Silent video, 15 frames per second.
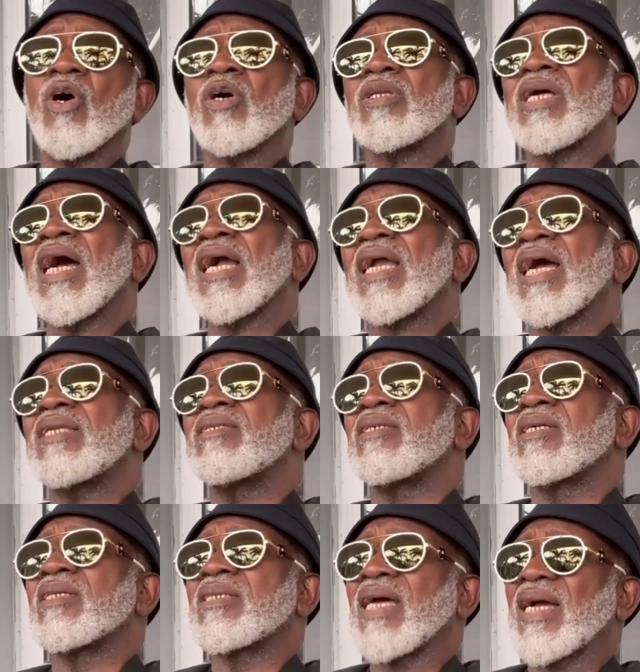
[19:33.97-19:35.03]
No, that
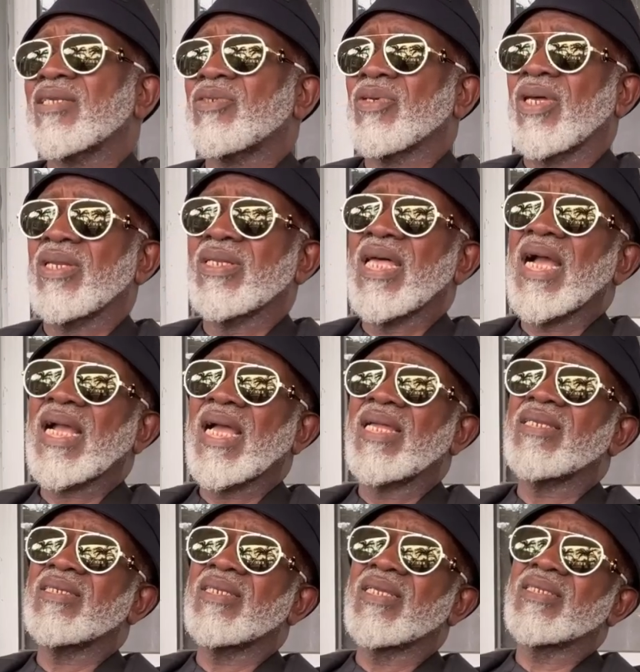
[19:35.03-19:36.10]
candidate actually, that
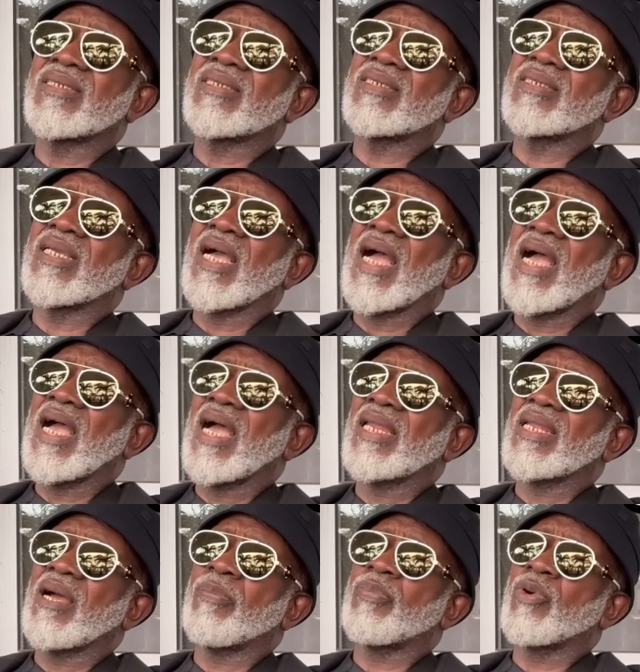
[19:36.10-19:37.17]
candidate, I
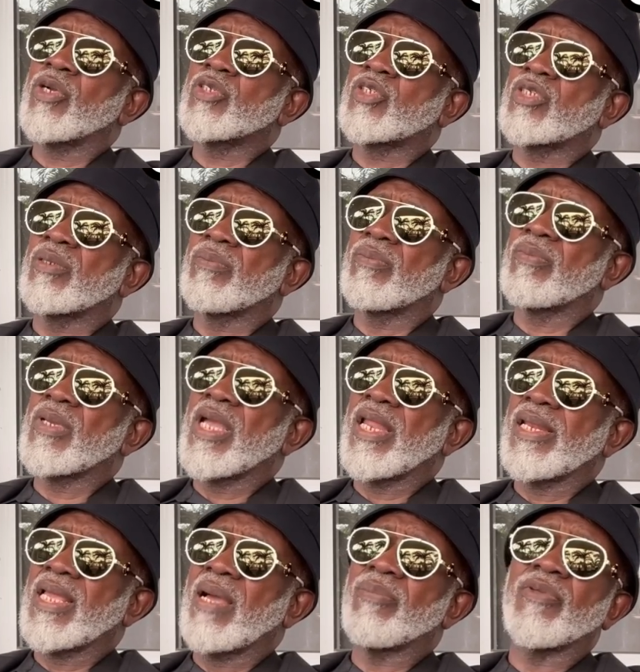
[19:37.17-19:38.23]
had approached him
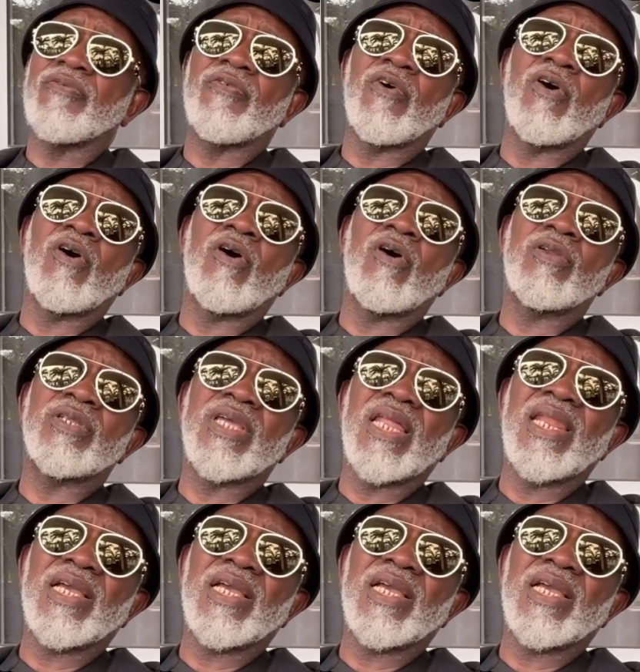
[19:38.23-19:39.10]
earlier before the